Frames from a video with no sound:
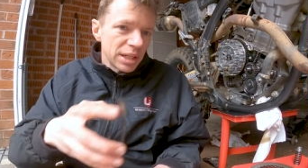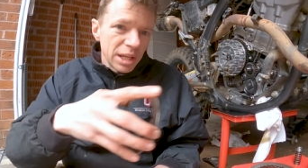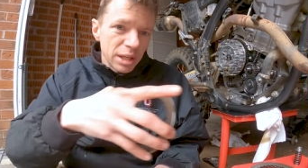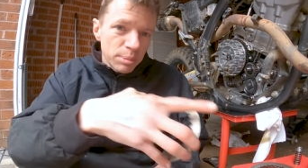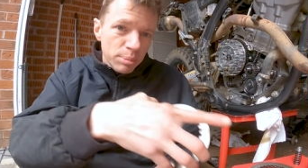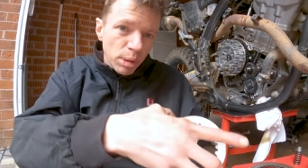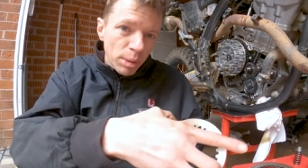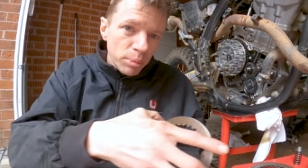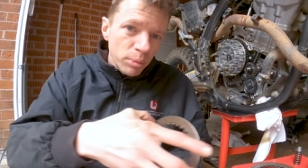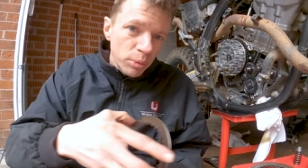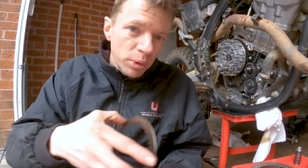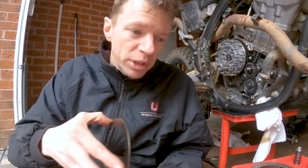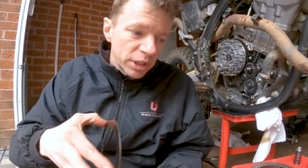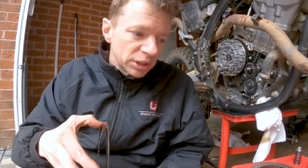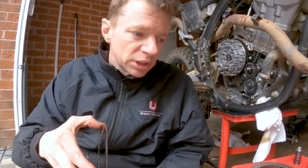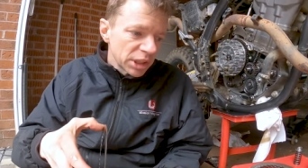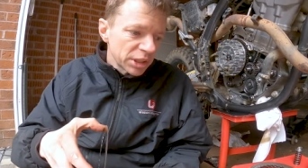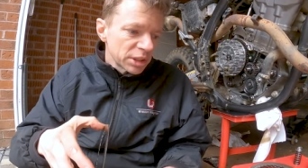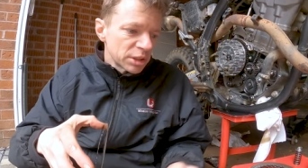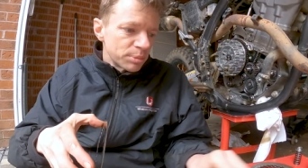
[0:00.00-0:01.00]
Now the problem with
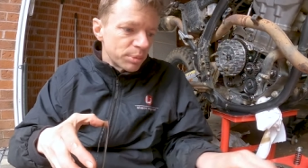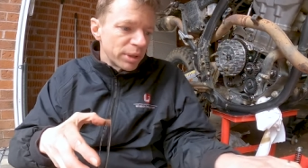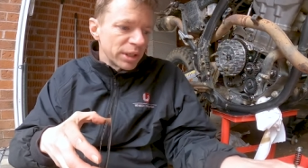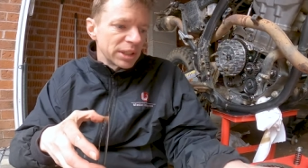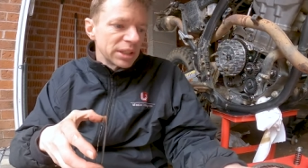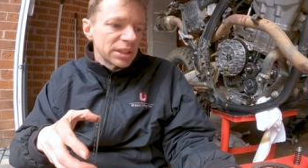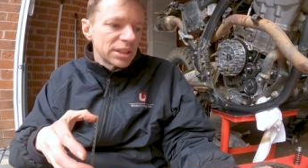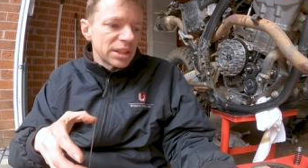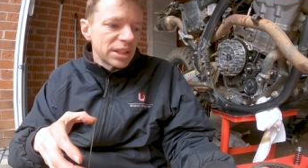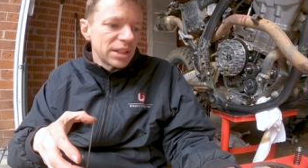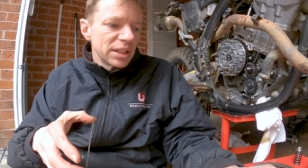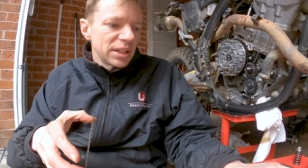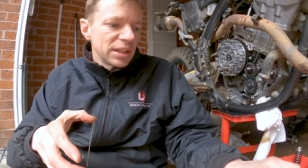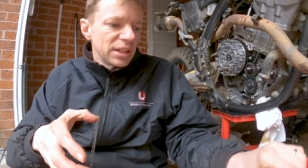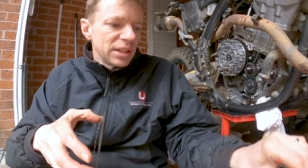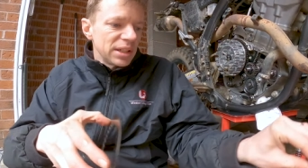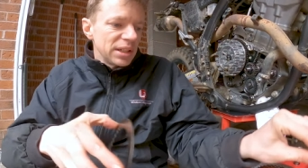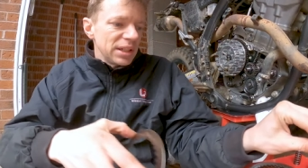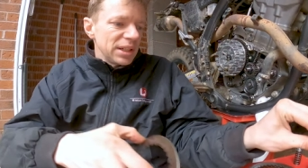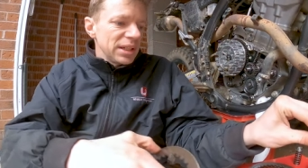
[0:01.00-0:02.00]
the judder springs
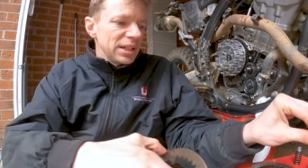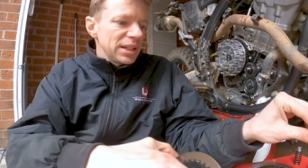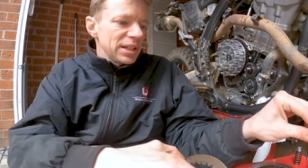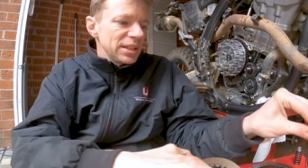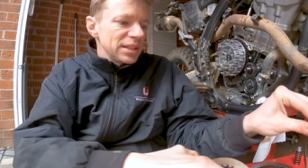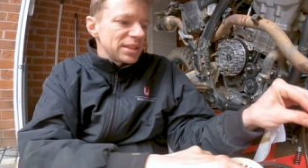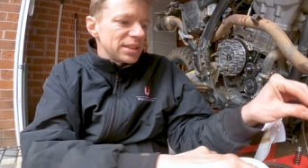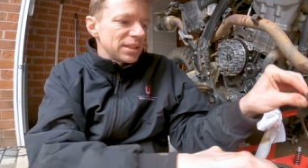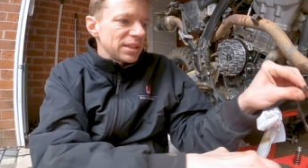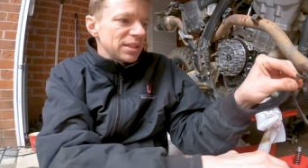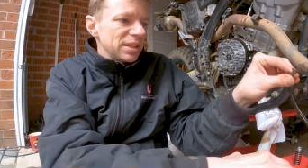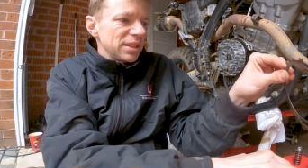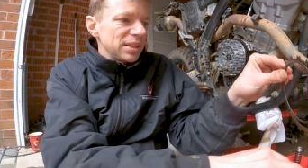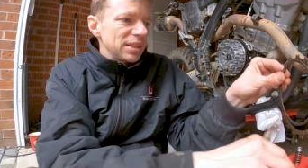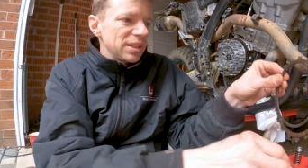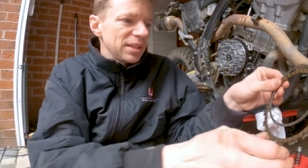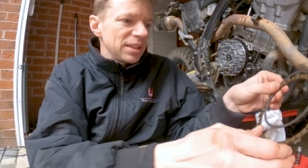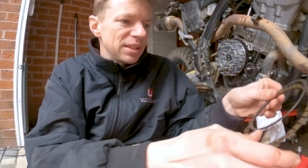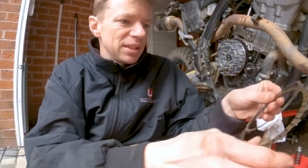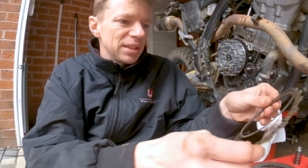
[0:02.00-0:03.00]
is
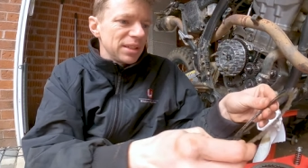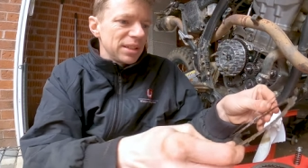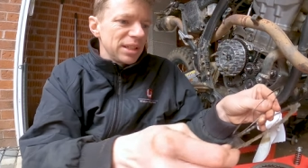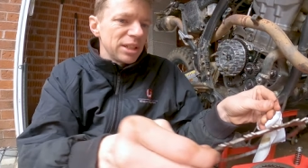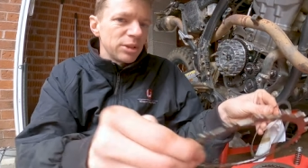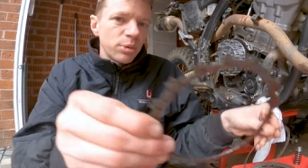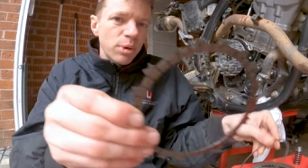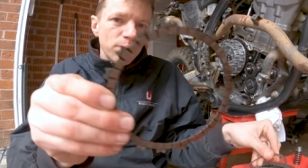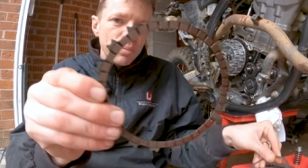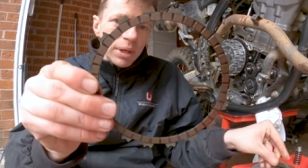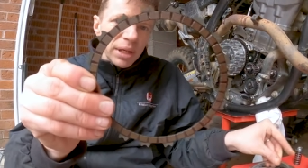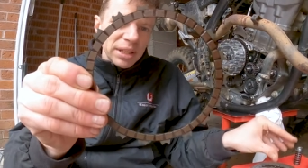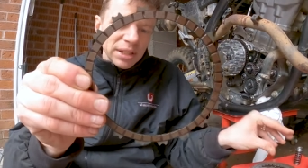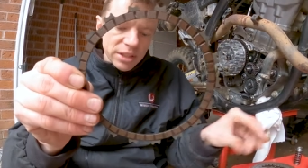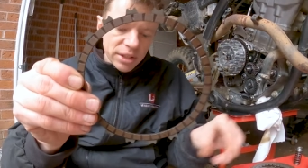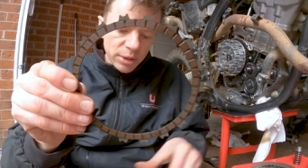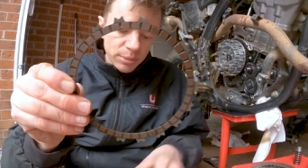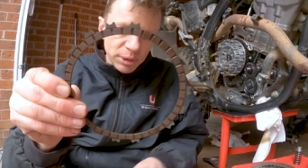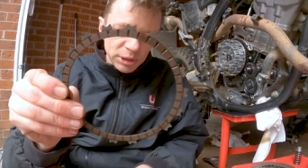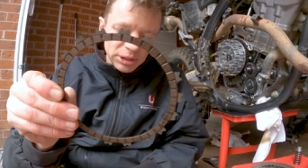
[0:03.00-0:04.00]
this one
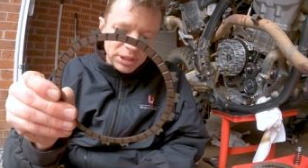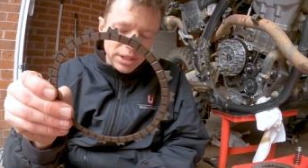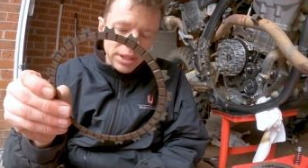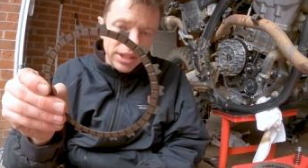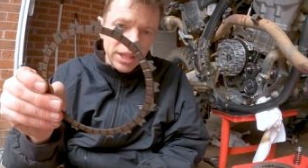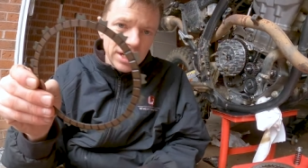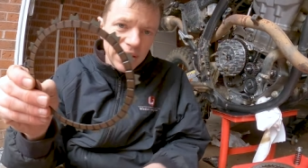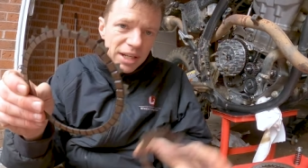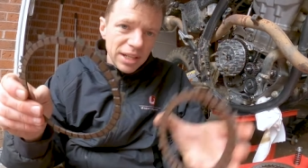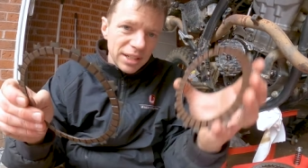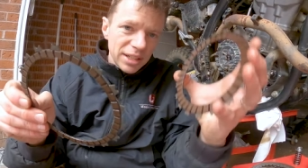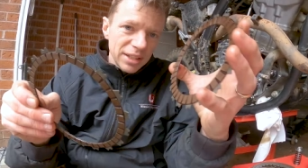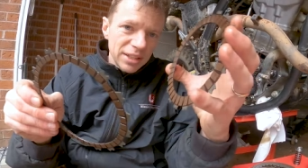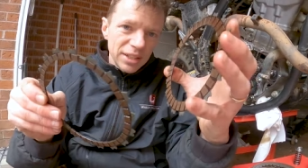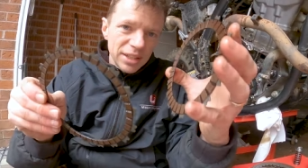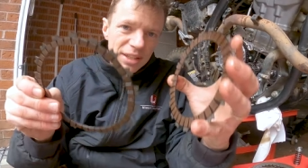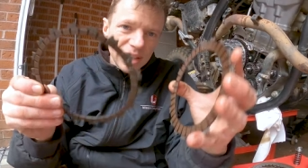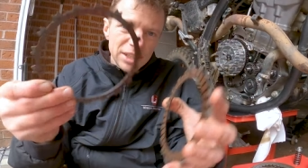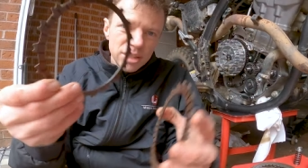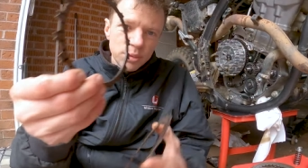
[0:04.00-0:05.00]
being so much thinner
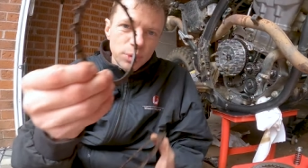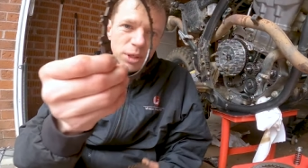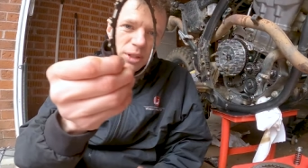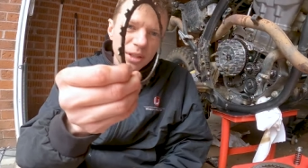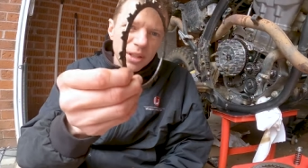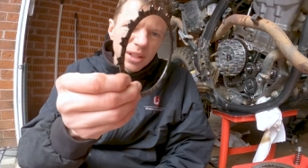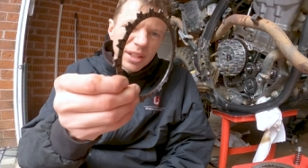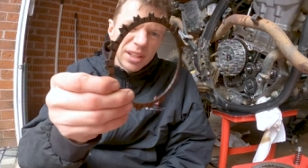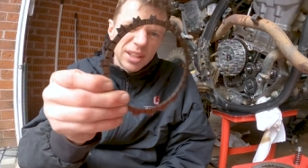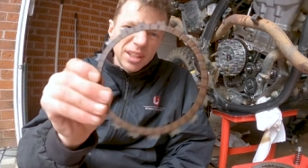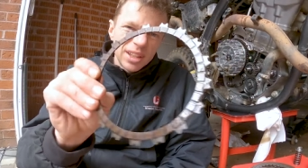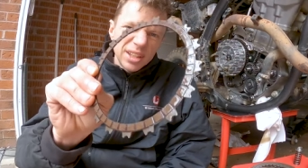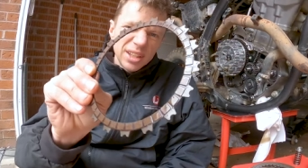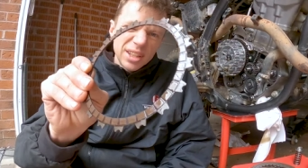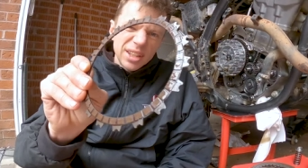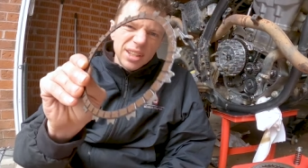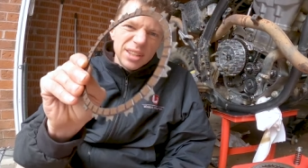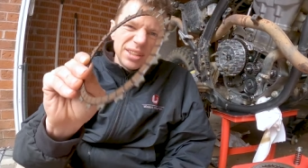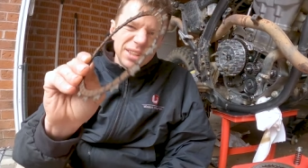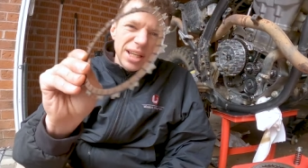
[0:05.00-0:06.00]
than this one
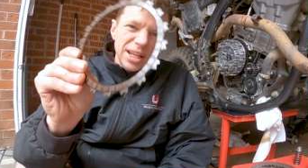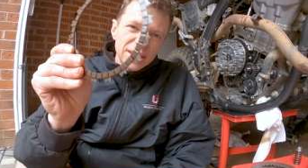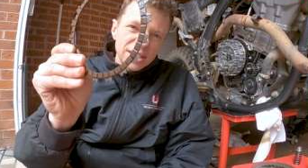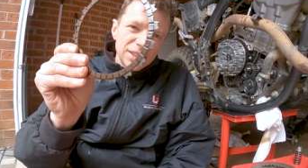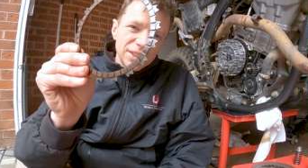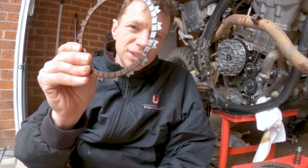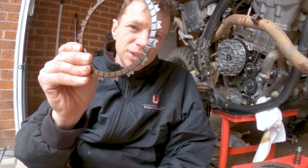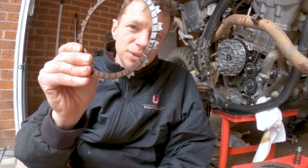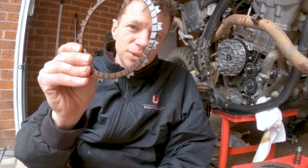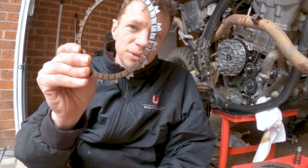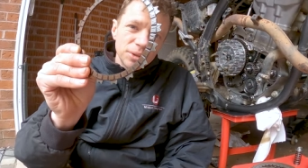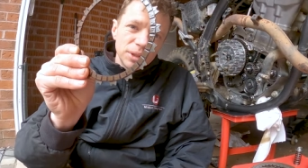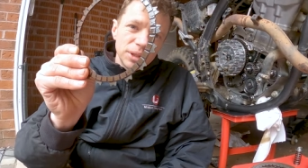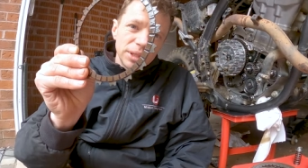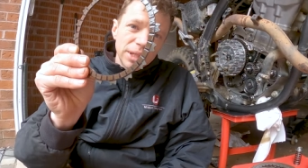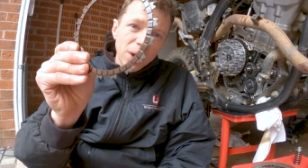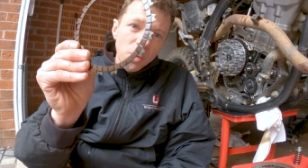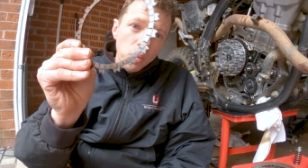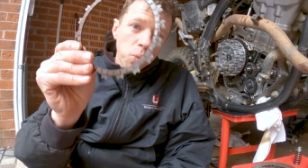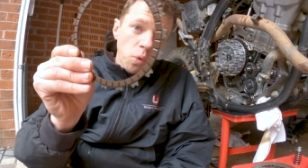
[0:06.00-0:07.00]
tends to
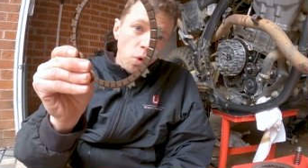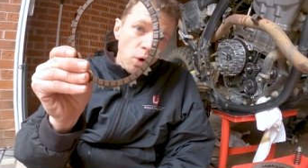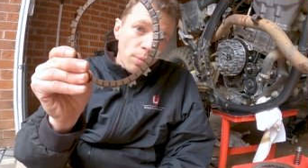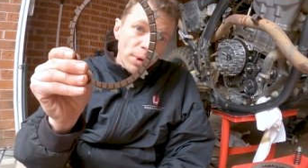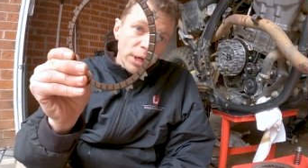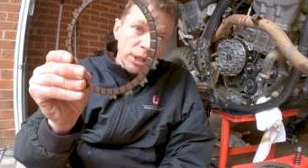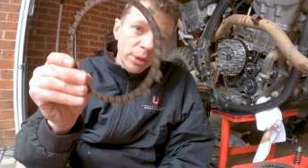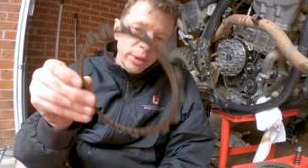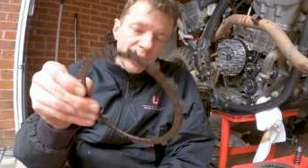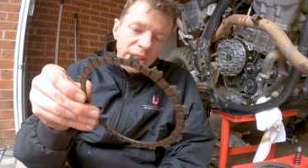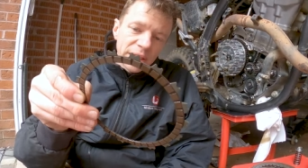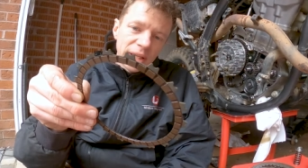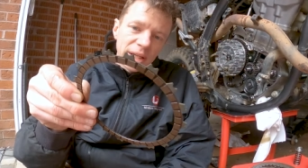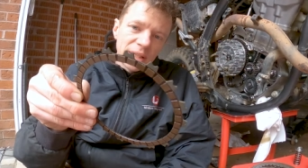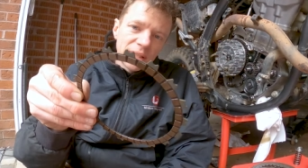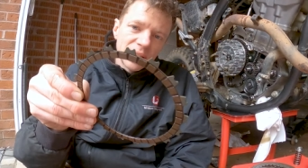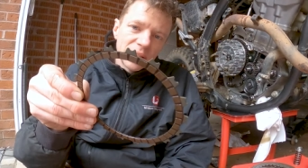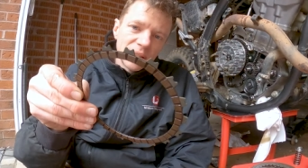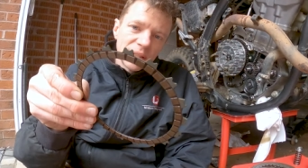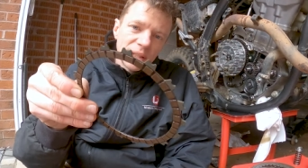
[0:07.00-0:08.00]
get warmer
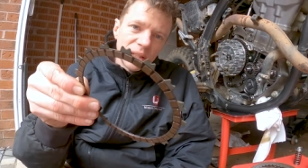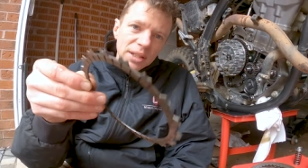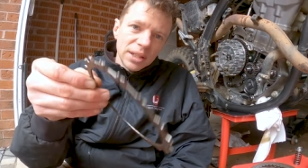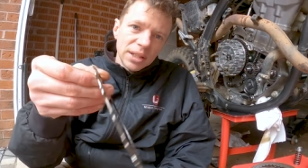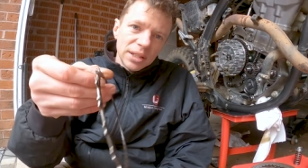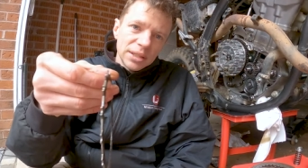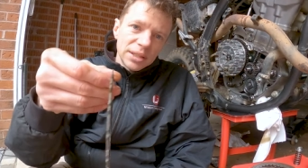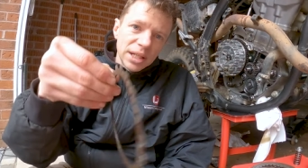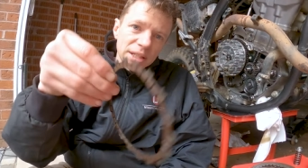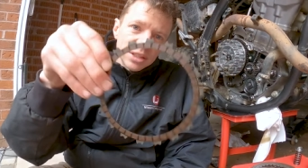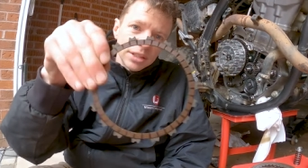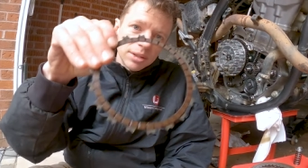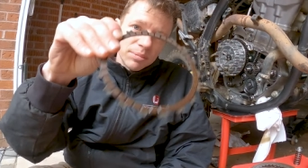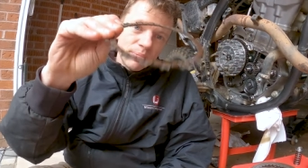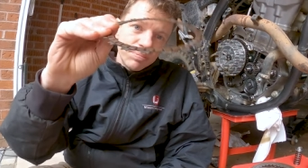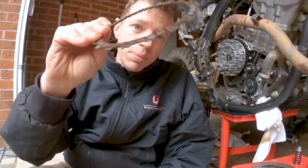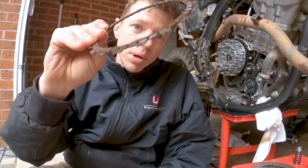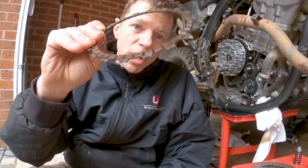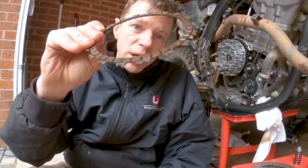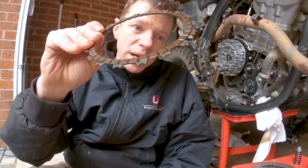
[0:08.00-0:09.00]
quicker, tends to
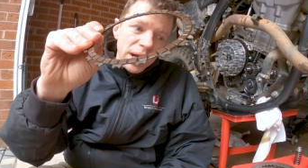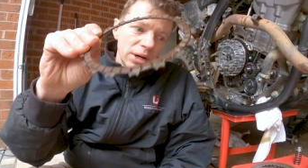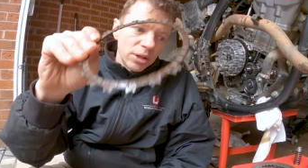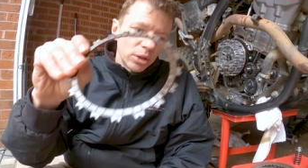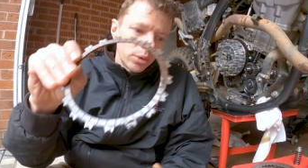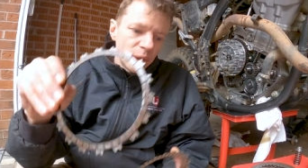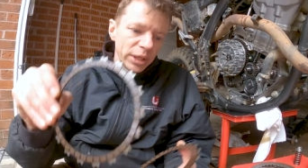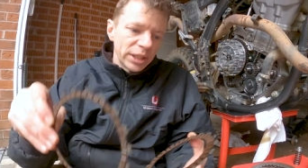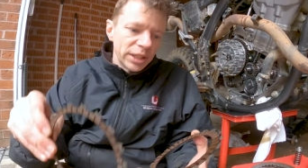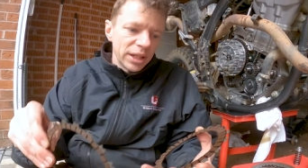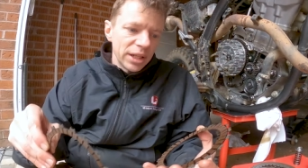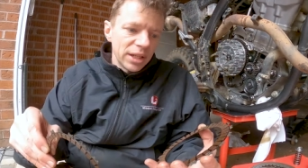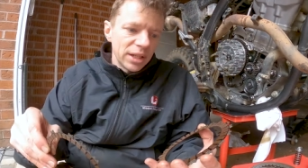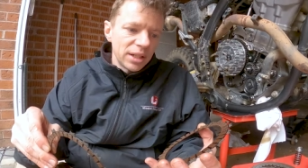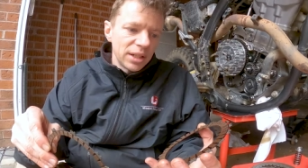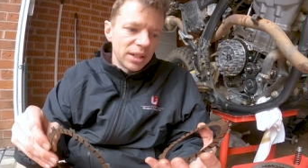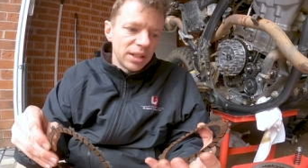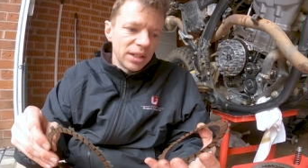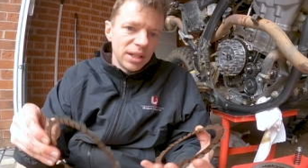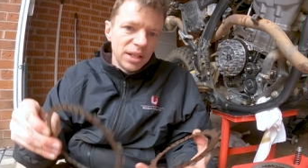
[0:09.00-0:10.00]
burn out quicker,